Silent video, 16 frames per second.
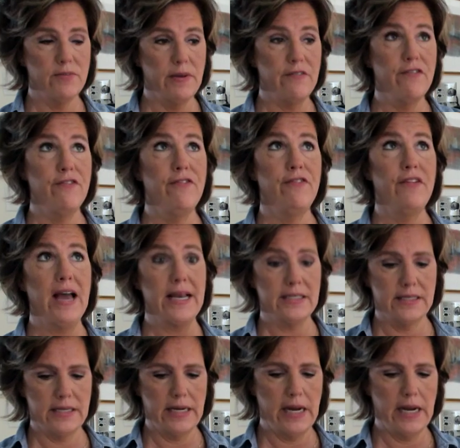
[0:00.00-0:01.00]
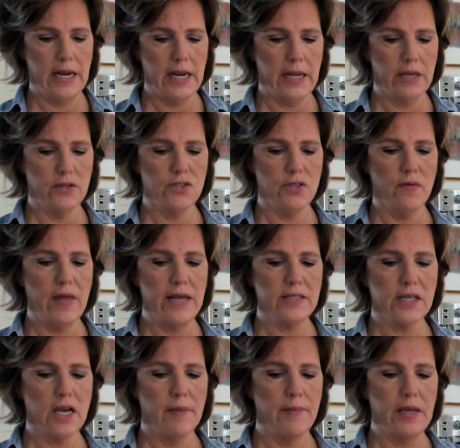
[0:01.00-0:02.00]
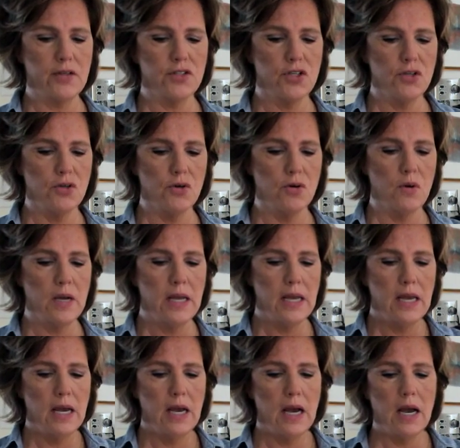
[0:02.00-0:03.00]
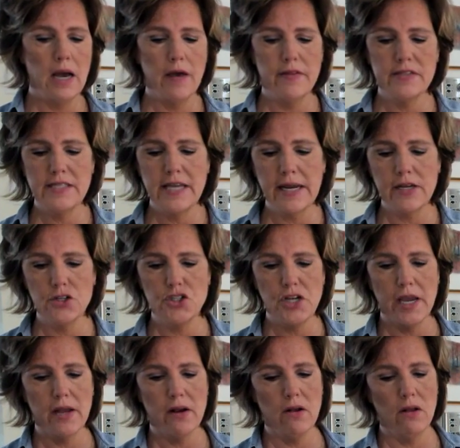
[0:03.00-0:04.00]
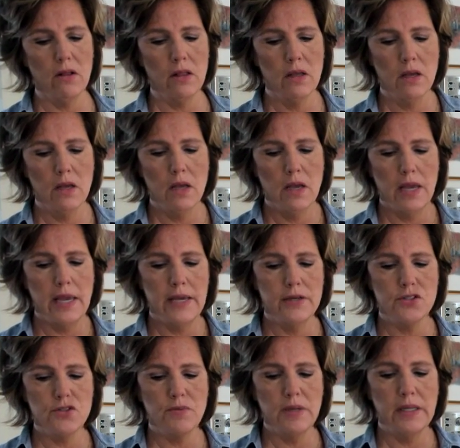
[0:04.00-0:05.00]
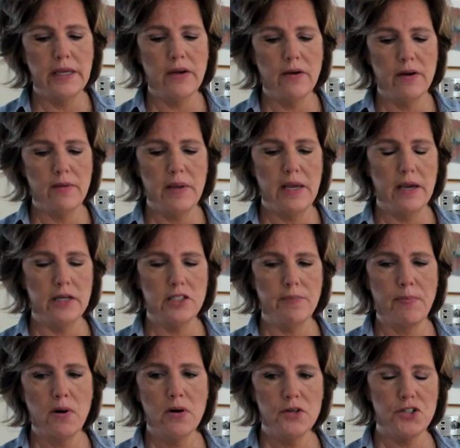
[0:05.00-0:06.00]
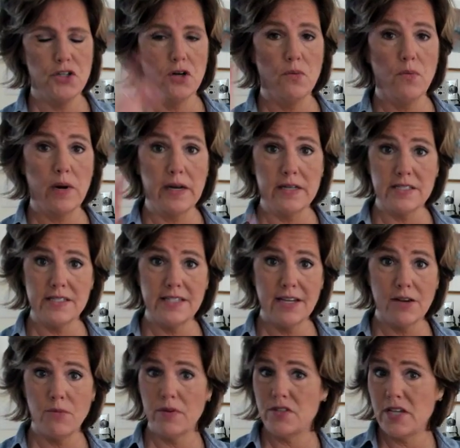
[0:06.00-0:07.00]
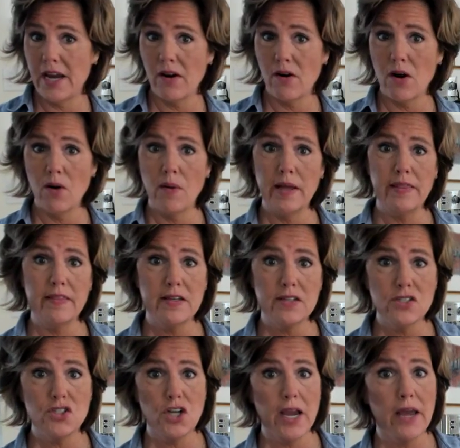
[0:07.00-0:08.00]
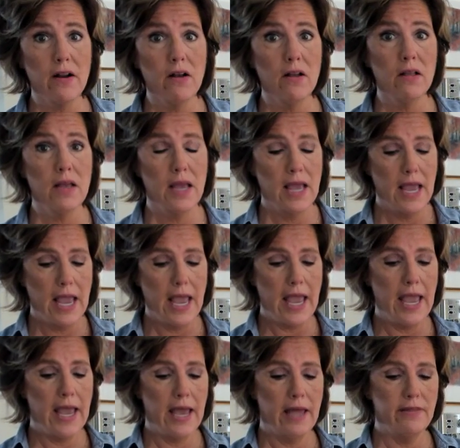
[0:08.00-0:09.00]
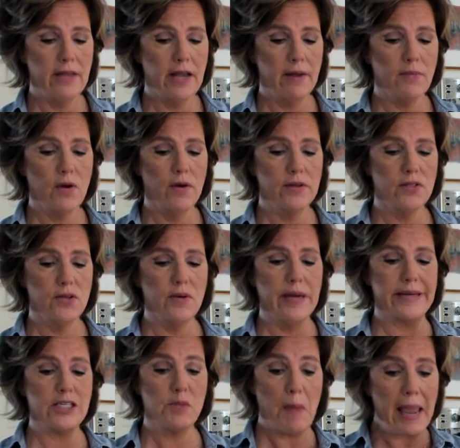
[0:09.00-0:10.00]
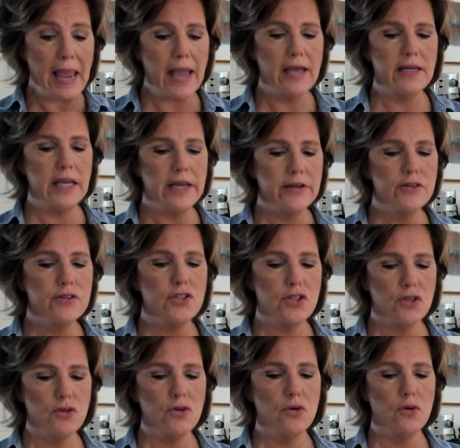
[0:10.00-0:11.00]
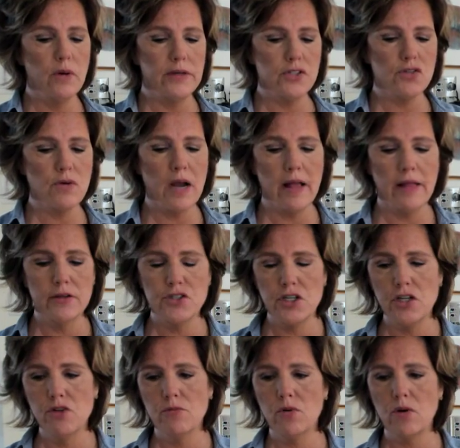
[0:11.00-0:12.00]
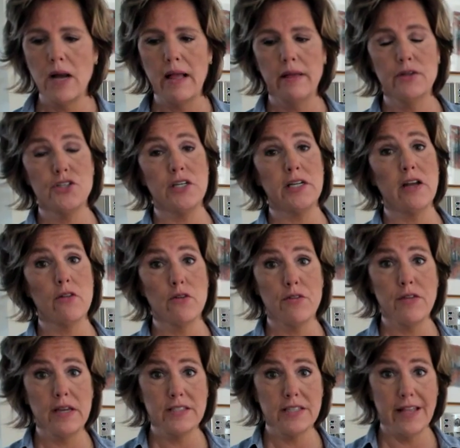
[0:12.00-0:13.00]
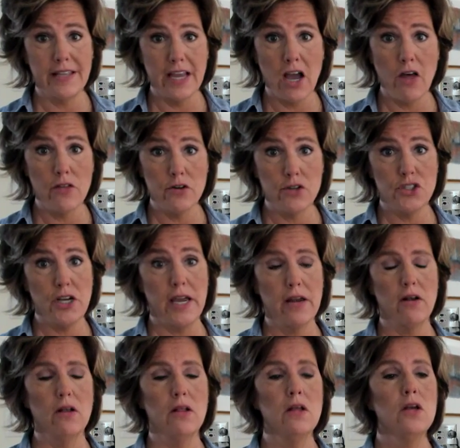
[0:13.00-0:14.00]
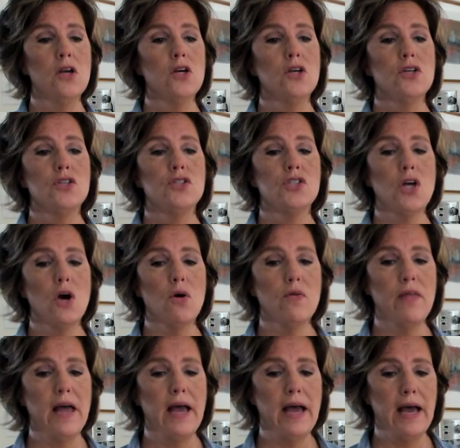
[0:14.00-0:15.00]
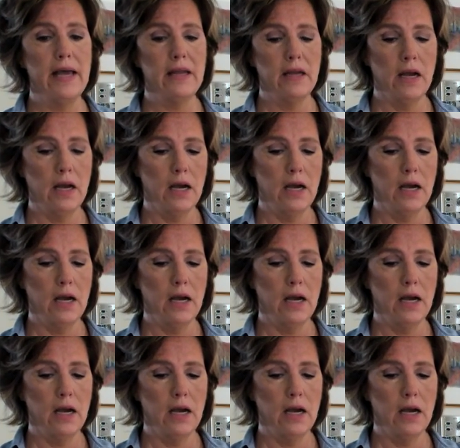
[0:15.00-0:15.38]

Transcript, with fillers: to be fascinating. So that's coming too. The second channel is really going to be a departure. We're going to stick with tarot on this channel, and then I'm going to expand into astrology, numerology, and other things on the other channel so that...